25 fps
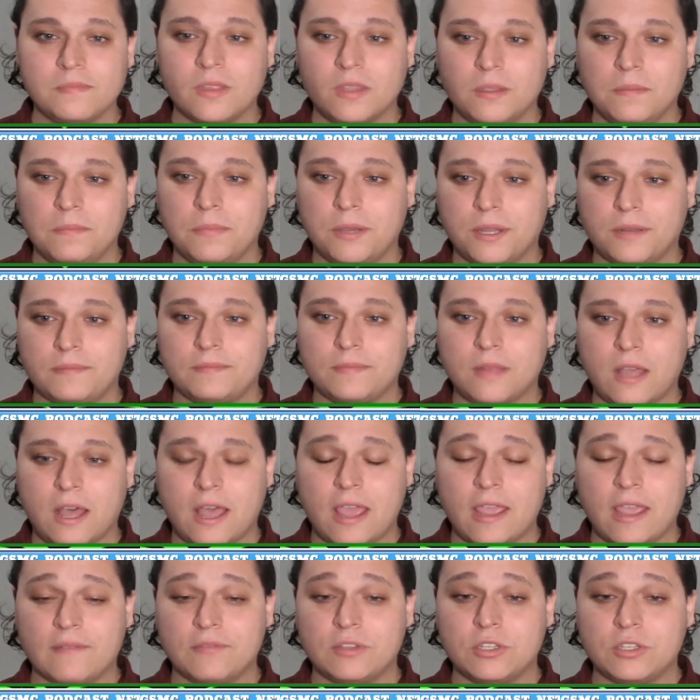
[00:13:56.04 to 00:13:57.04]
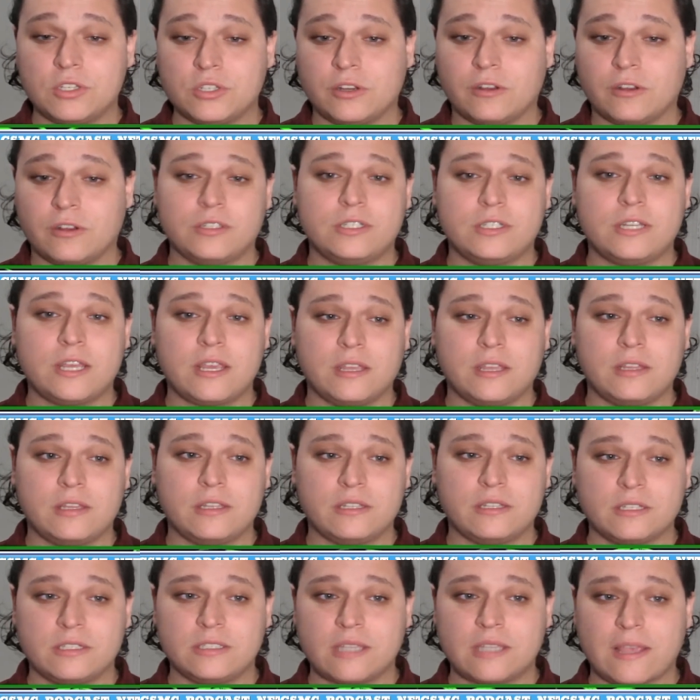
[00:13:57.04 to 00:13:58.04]
but I have the Stars taking this
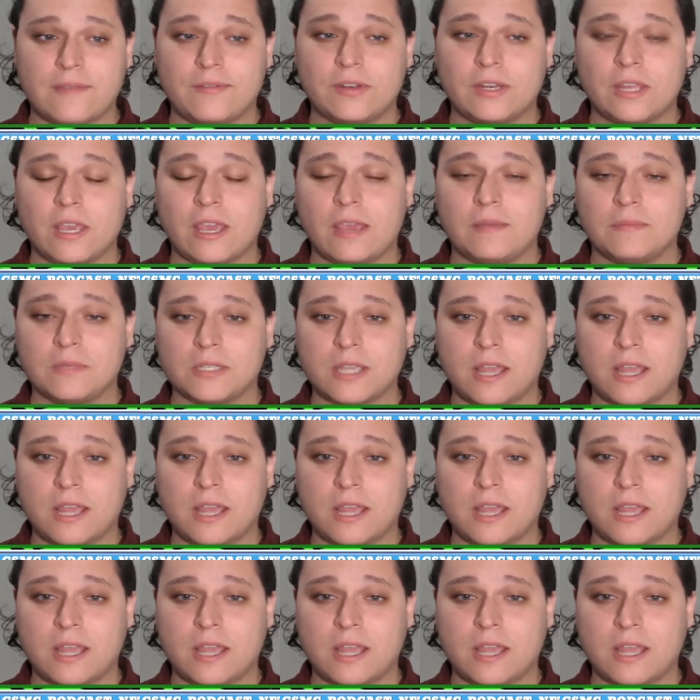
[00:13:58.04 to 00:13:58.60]
in seven games.